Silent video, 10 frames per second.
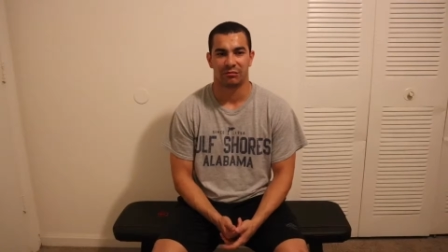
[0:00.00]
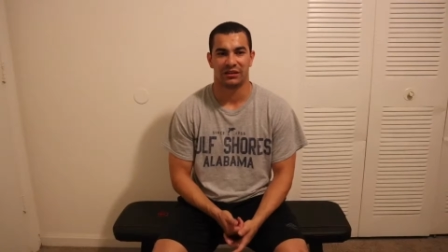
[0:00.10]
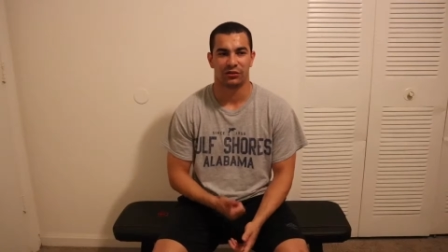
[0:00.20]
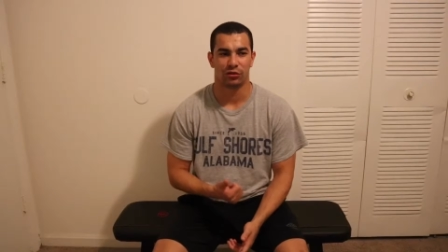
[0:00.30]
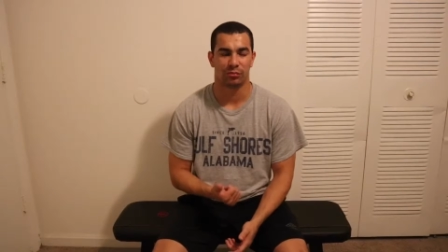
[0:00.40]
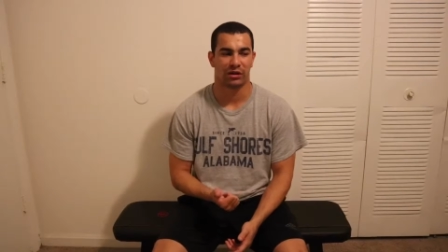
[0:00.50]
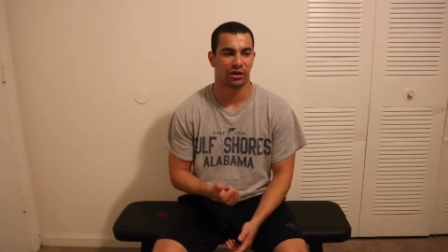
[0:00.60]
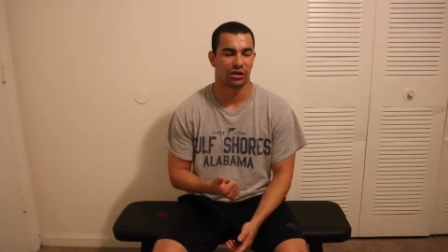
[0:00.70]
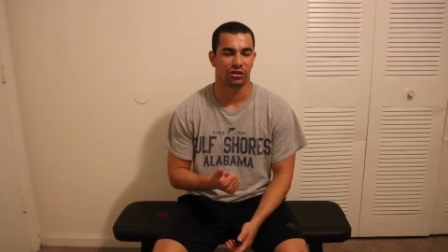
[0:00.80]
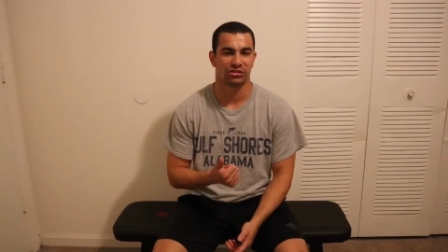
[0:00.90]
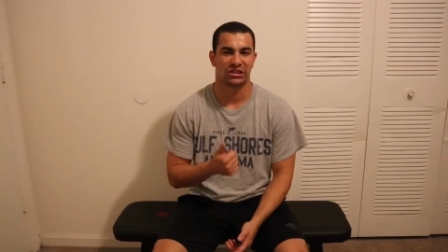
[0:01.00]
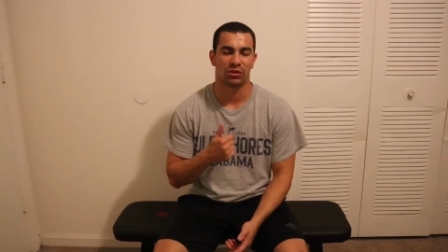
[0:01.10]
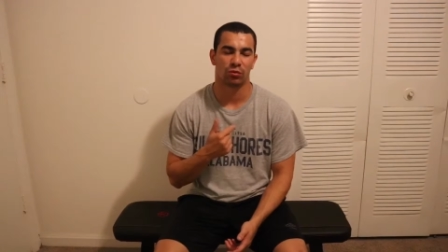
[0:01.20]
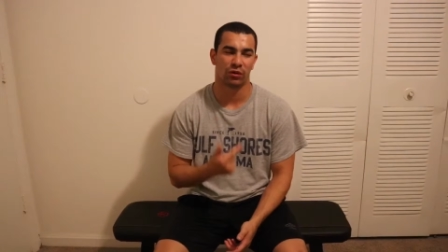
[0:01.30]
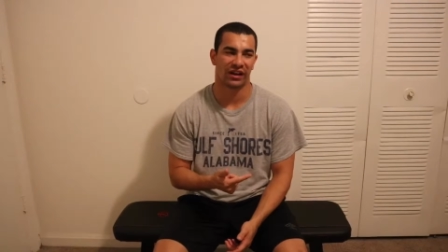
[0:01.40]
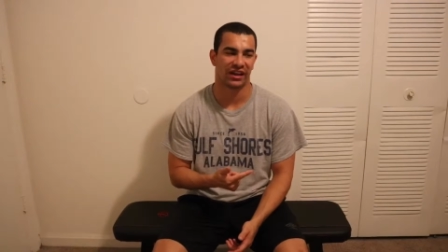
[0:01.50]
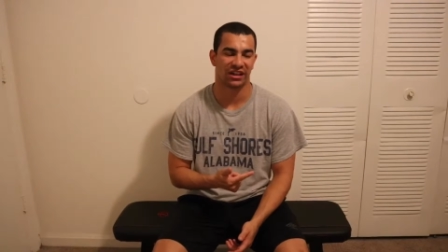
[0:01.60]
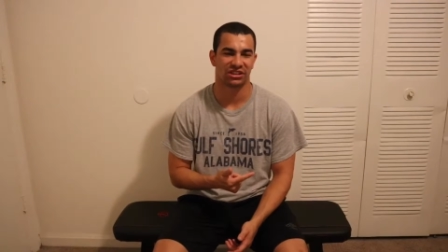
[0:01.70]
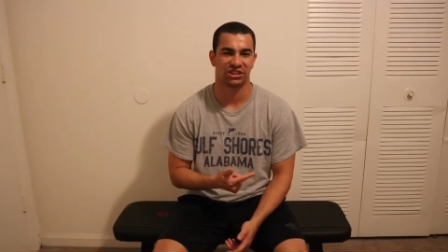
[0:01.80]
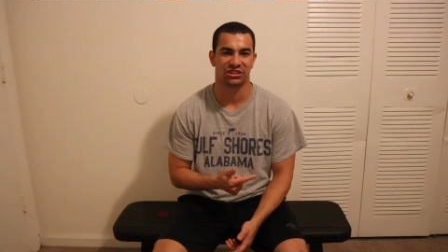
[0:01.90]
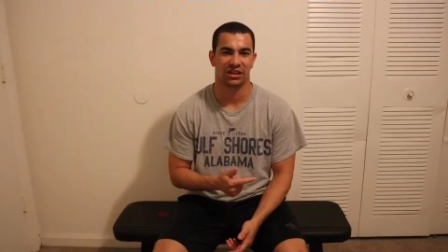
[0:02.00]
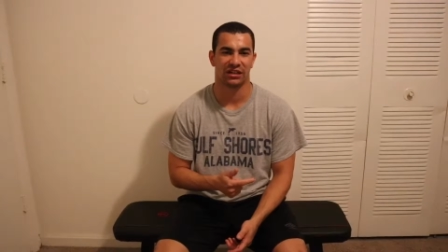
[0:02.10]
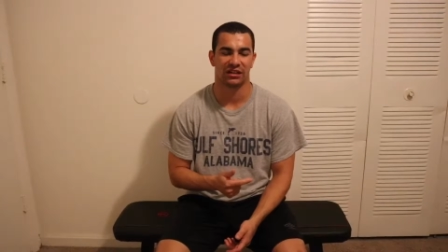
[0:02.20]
been doing burgers, ranch.